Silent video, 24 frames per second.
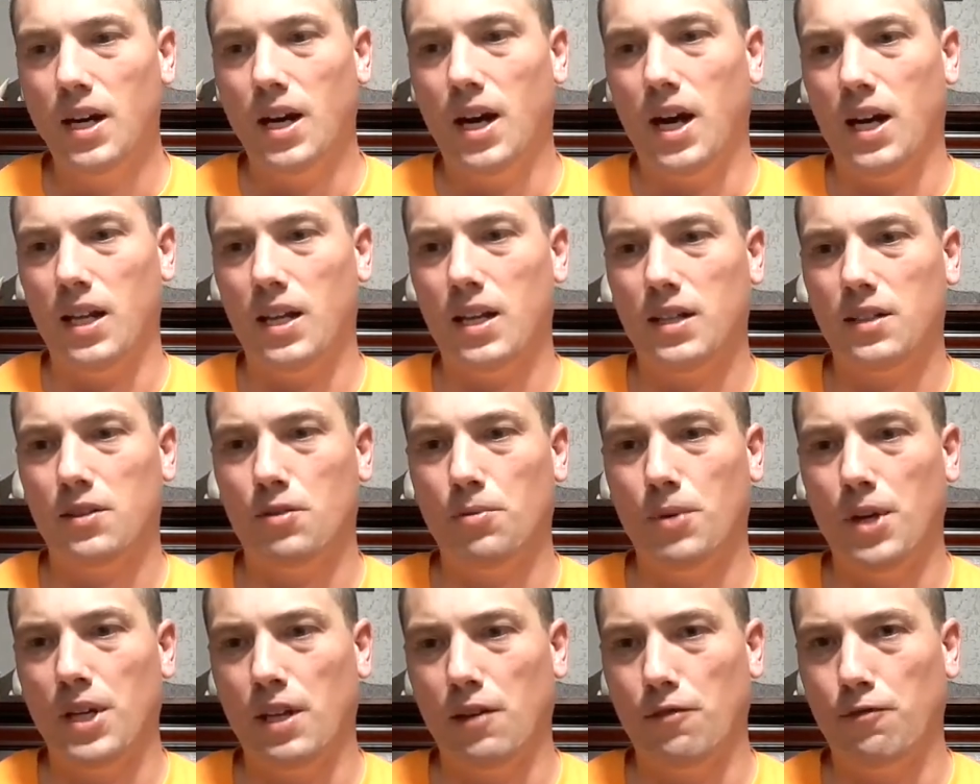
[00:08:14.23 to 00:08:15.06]
I like the
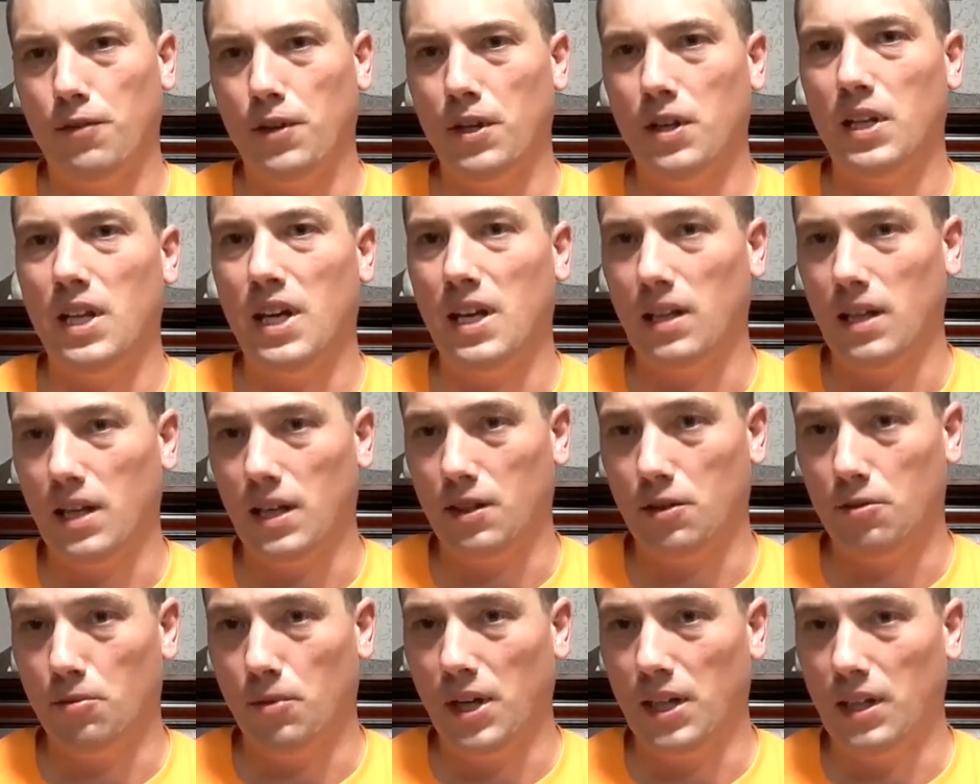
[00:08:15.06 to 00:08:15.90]
way they feel, I like
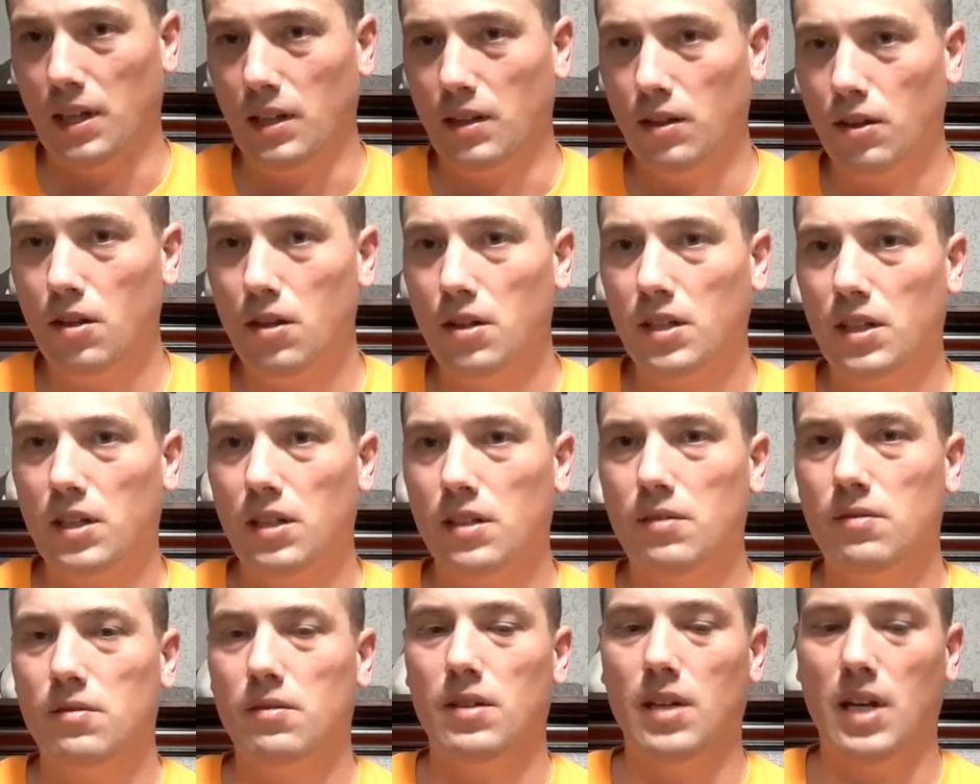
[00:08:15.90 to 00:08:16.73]
the way they look.
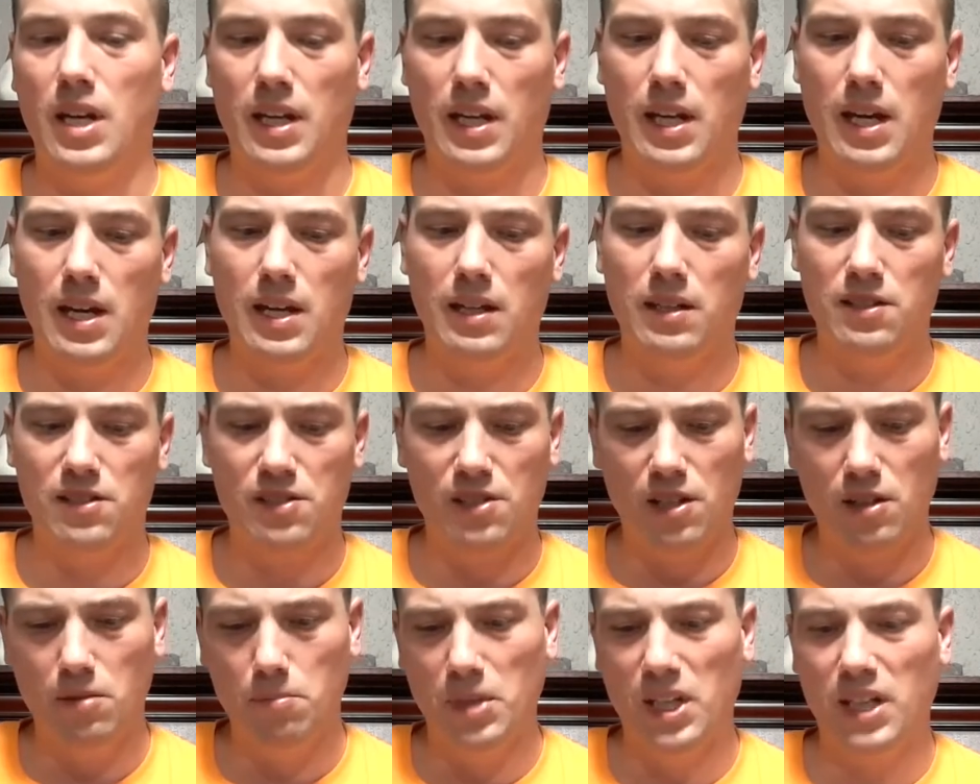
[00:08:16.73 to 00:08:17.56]
Again, it's
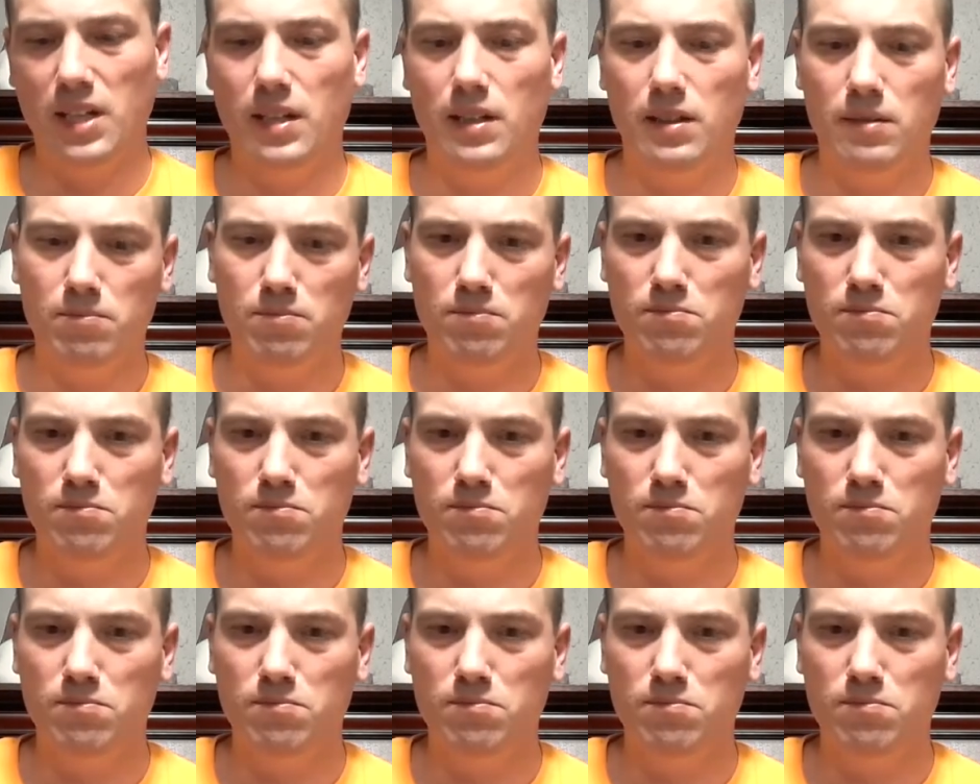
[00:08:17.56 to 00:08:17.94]
going to be